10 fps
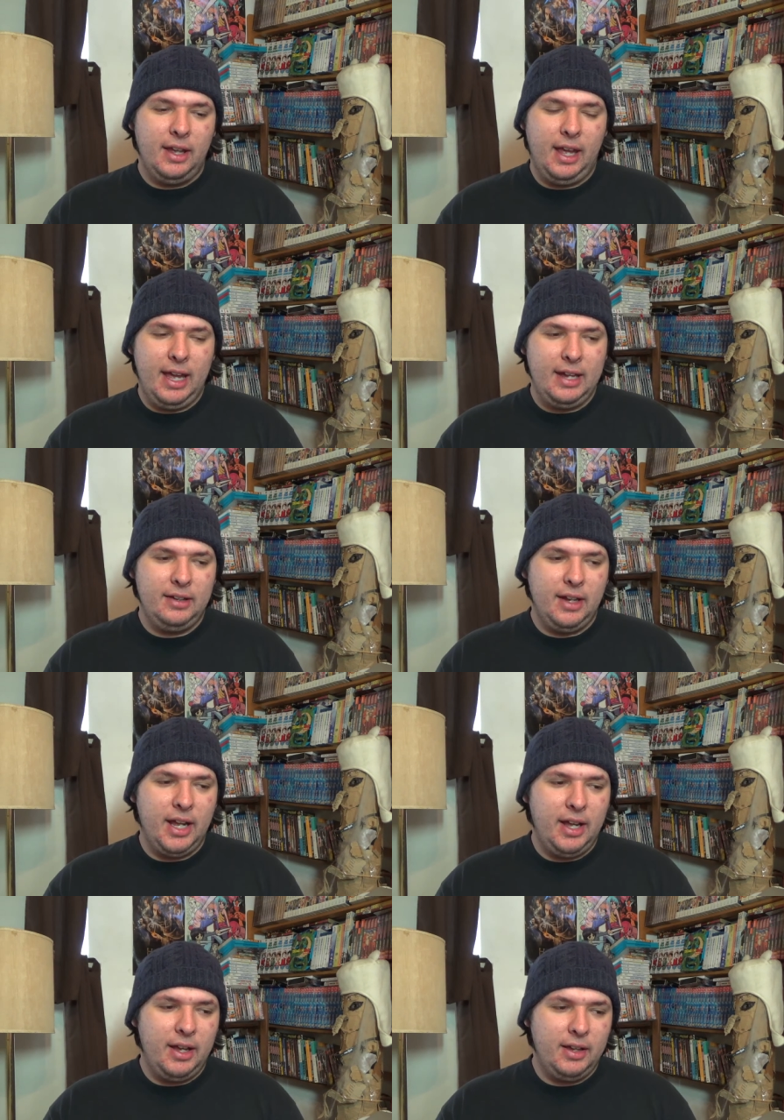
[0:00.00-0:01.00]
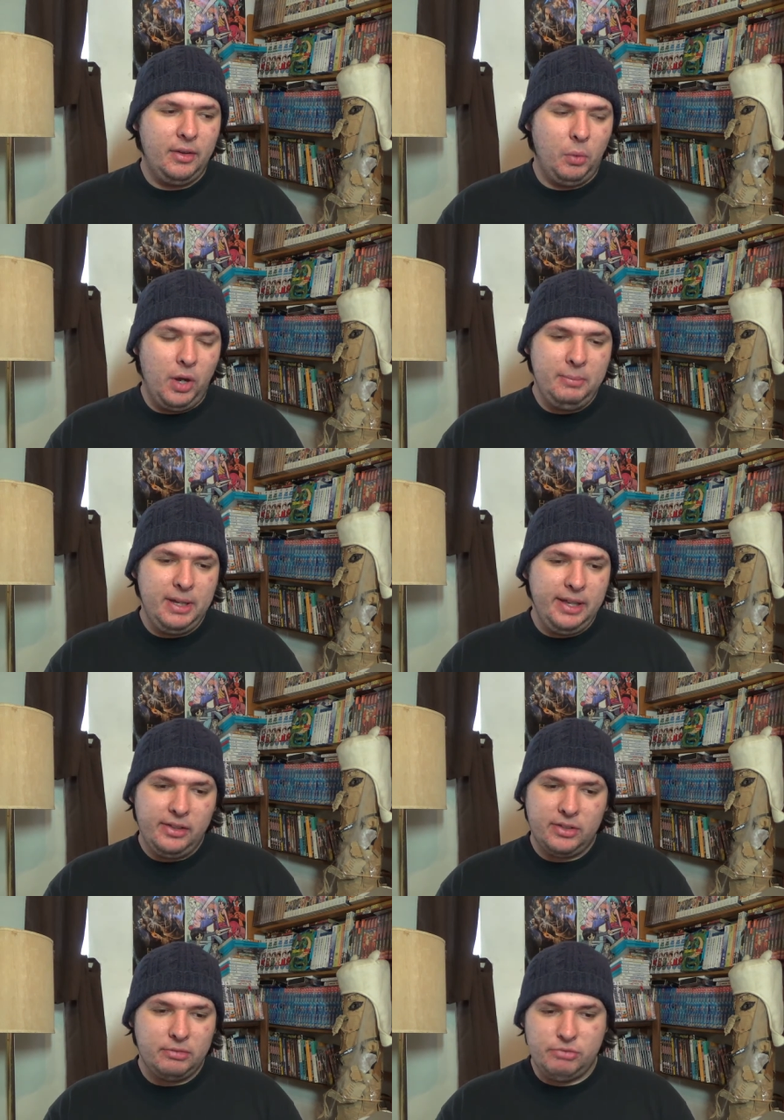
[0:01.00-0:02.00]
And One
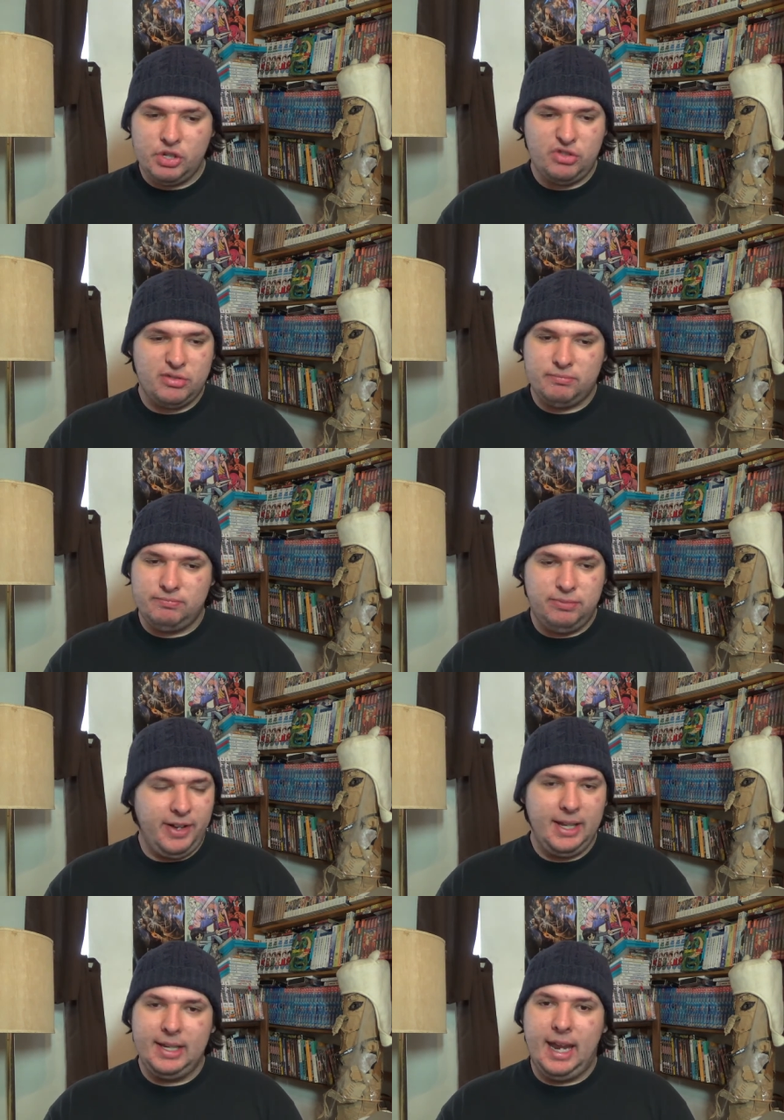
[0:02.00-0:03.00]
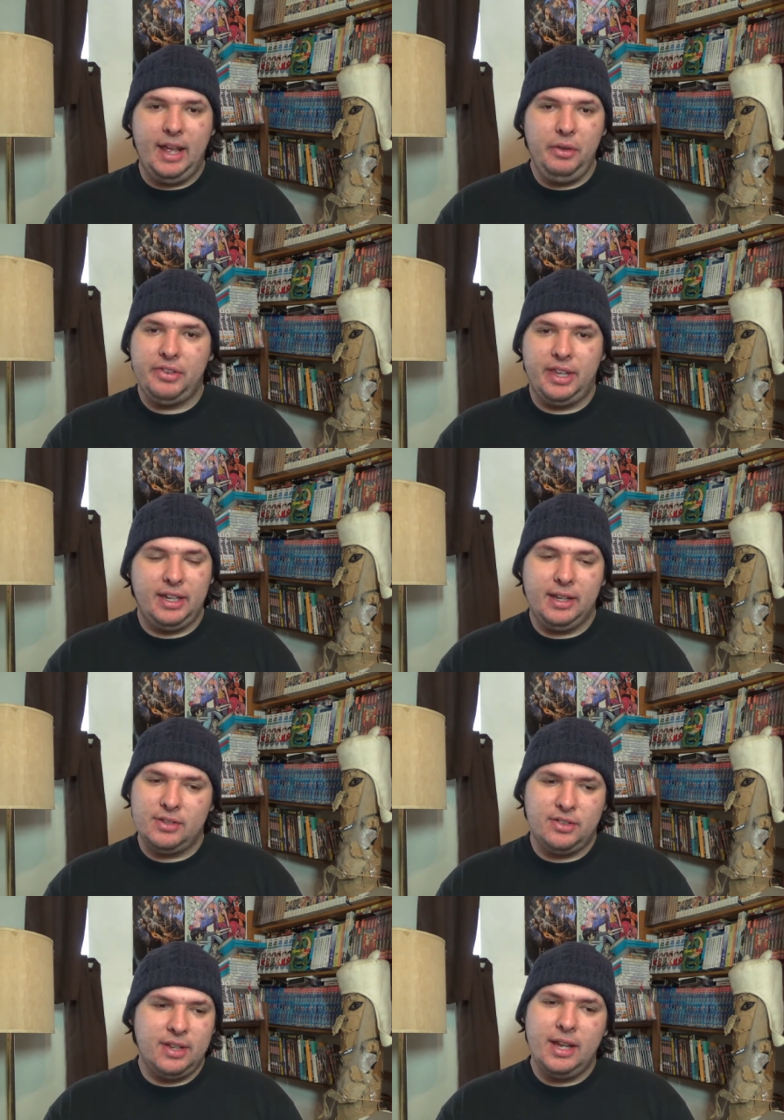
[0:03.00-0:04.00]
Piece just fucking nails it. It
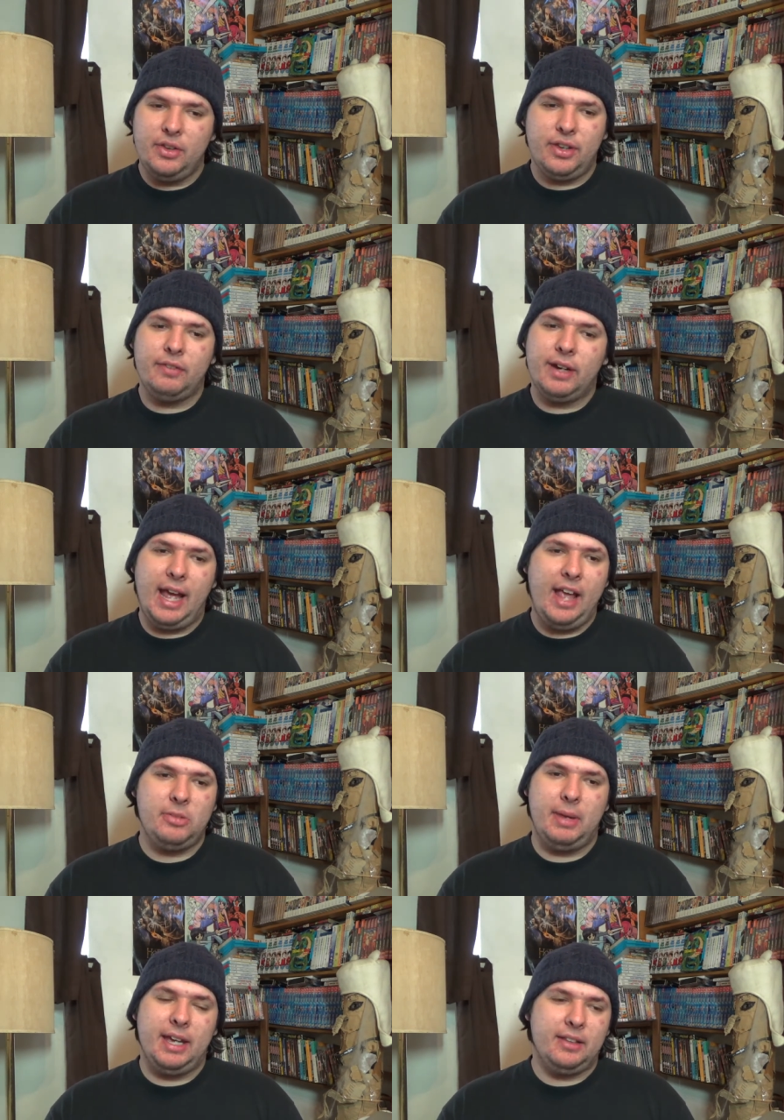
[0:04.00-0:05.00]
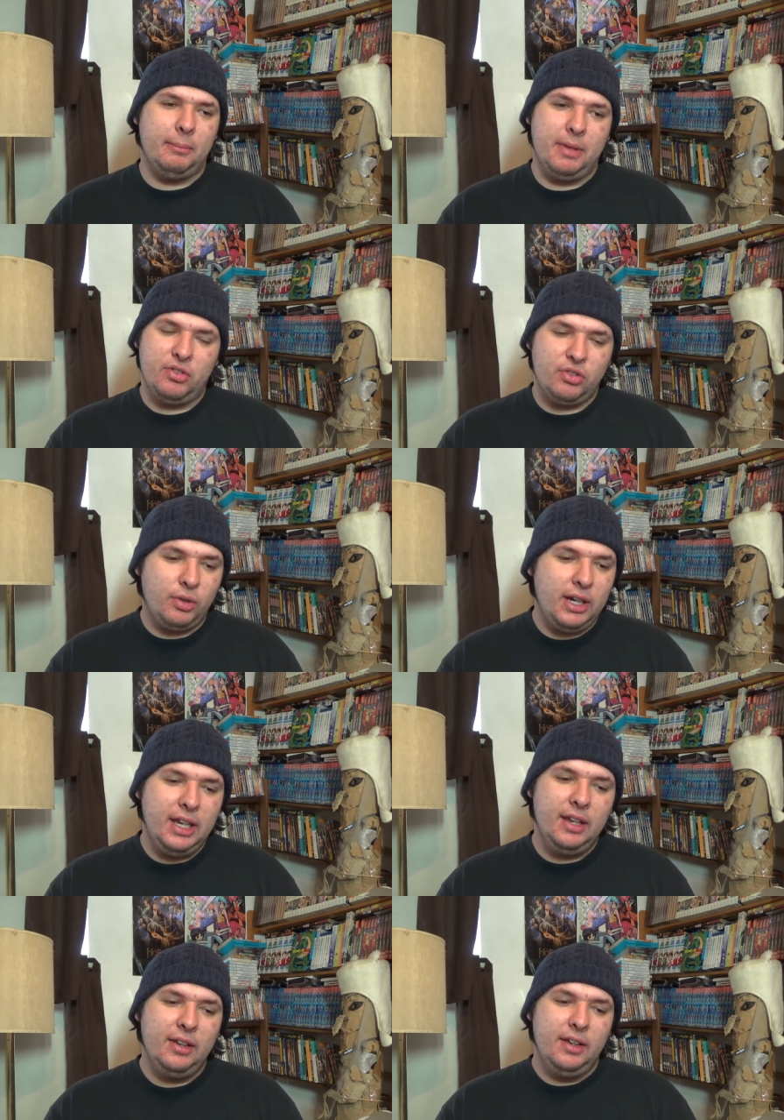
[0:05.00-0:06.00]
just nails every aspect. The
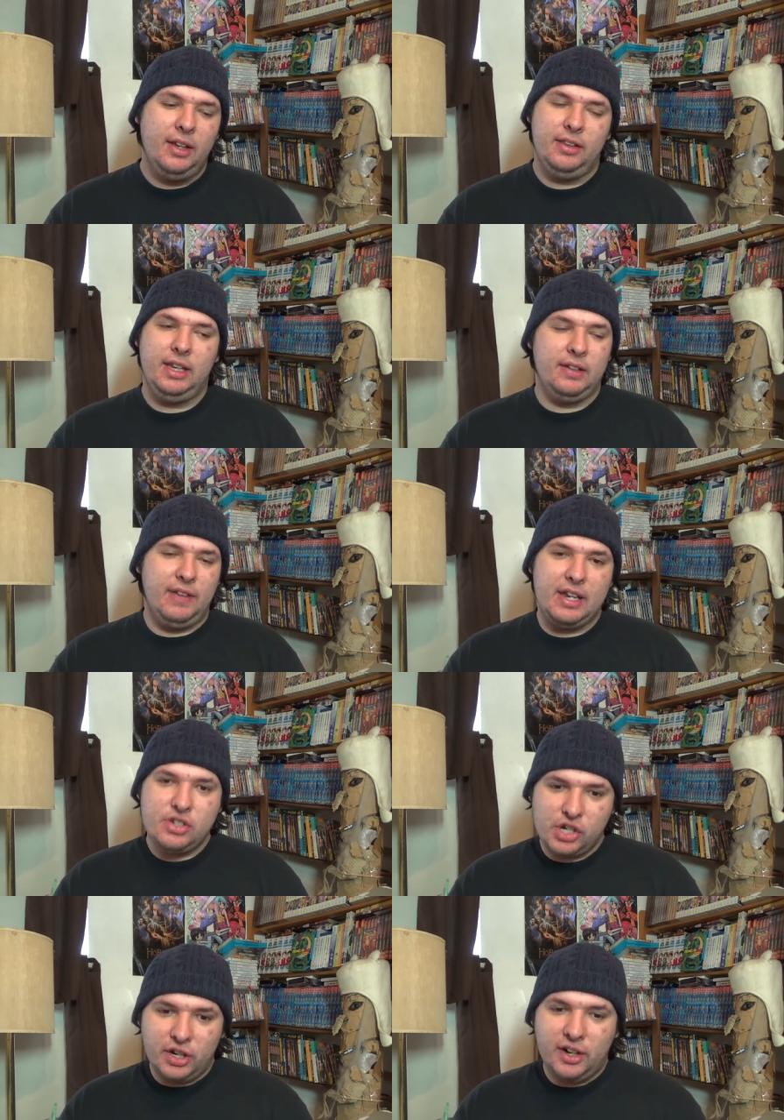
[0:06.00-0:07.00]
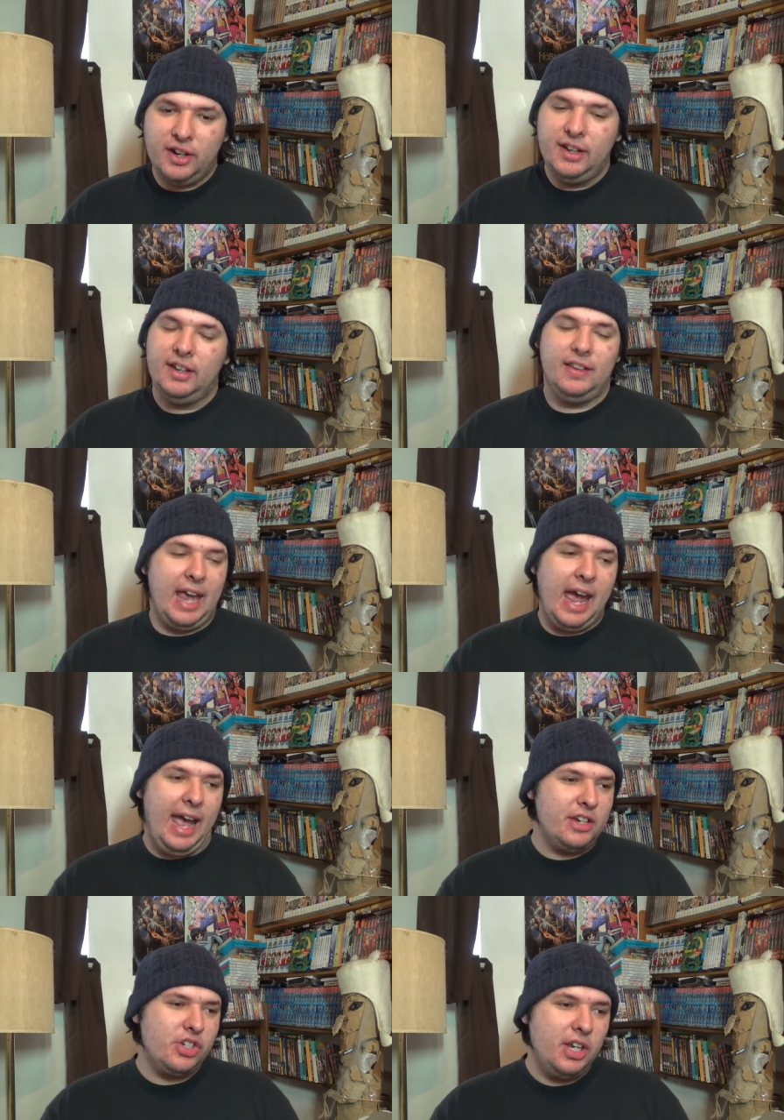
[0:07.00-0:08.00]
mystery, the adventure, the
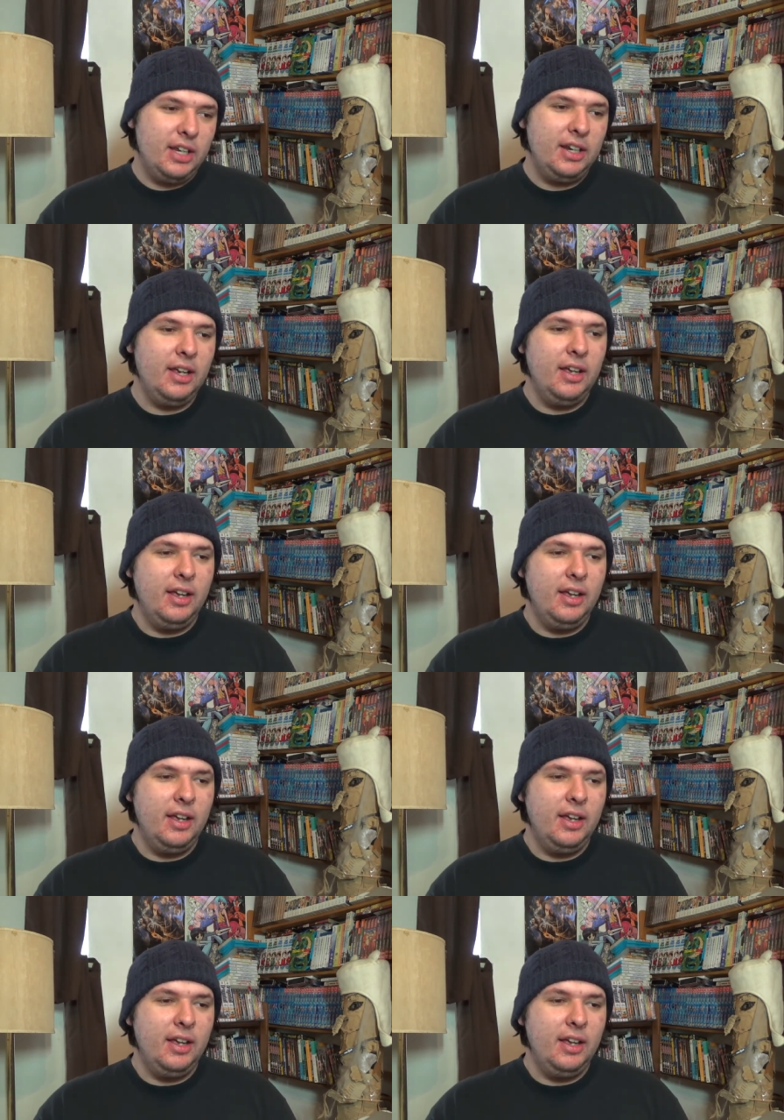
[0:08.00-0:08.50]
action.